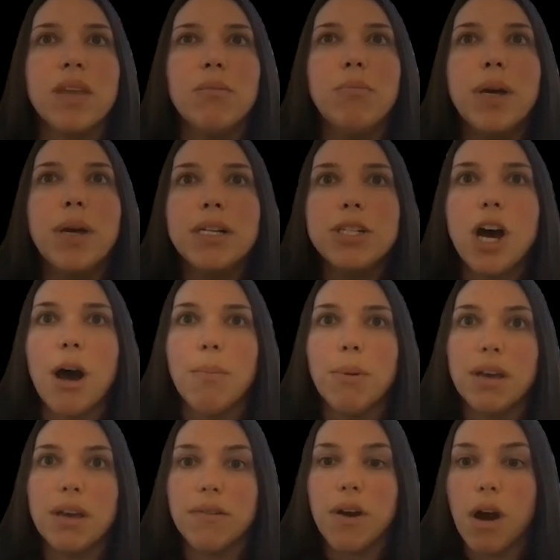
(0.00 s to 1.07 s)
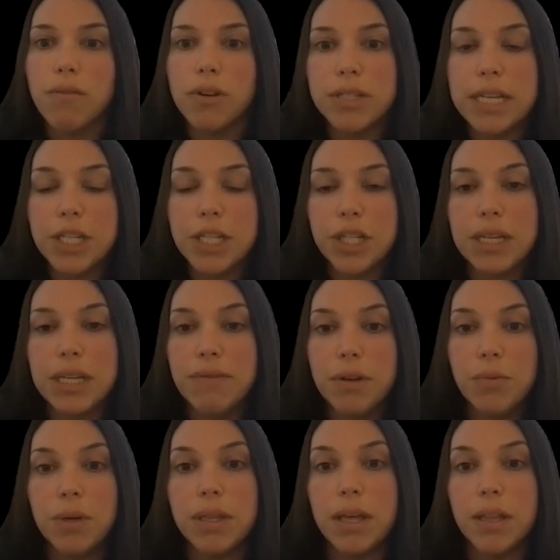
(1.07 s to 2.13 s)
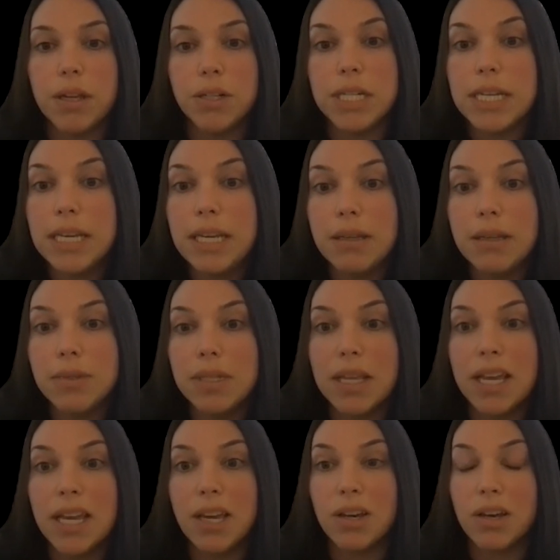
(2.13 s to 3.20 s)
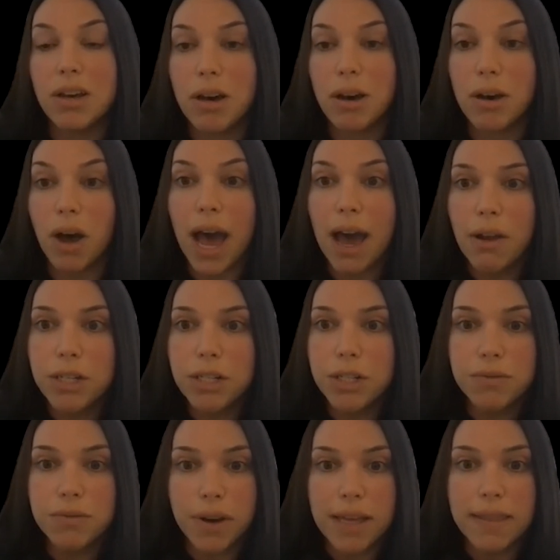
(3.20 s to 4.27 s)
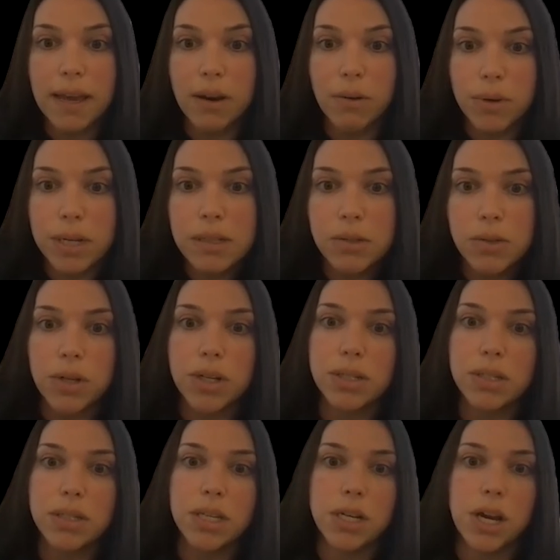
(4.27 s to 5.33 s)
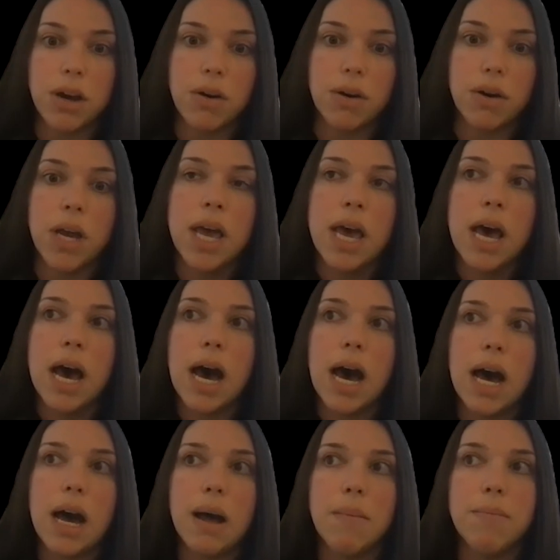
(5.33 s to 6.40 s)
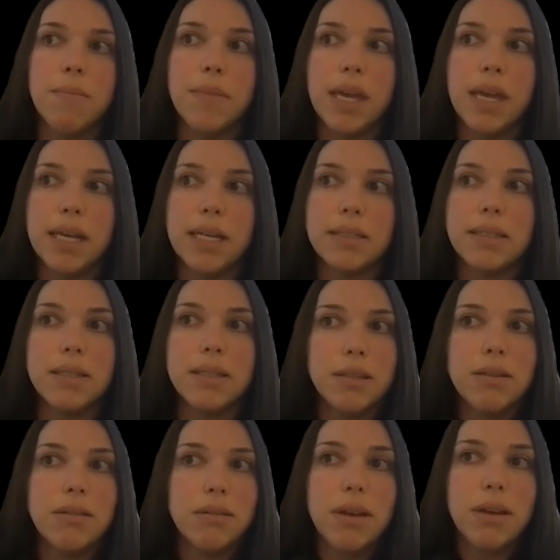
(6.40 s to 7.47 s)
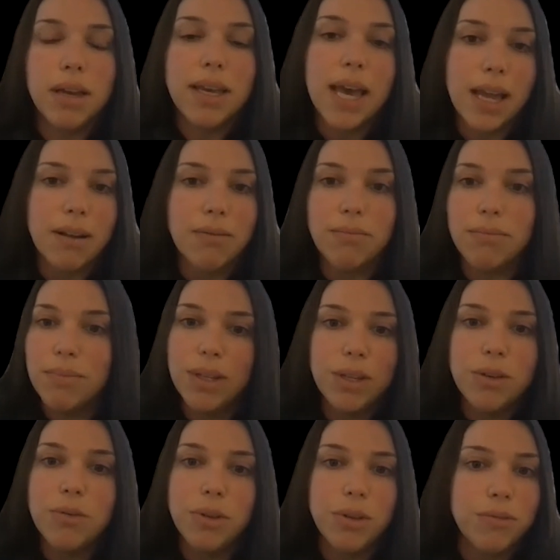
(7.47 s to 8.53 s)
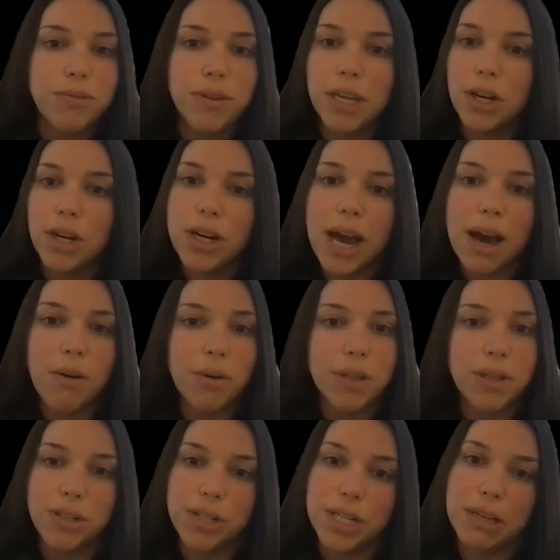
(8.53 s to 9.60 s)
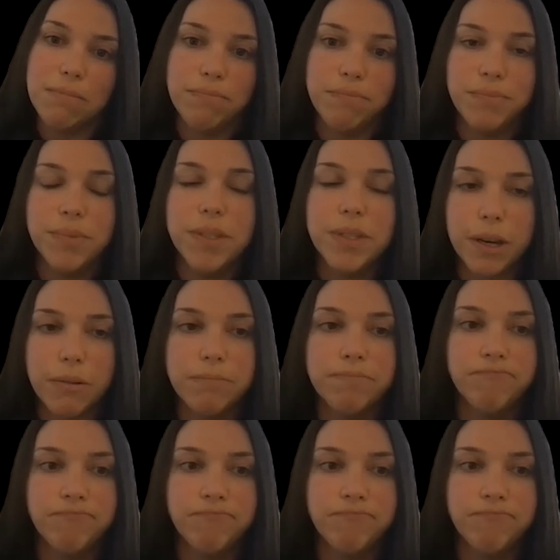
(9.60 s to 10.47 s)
been a topic of conversation, even with other teams, like, oh, how did you find that resource? And it's, again, you figure it out with your team. So.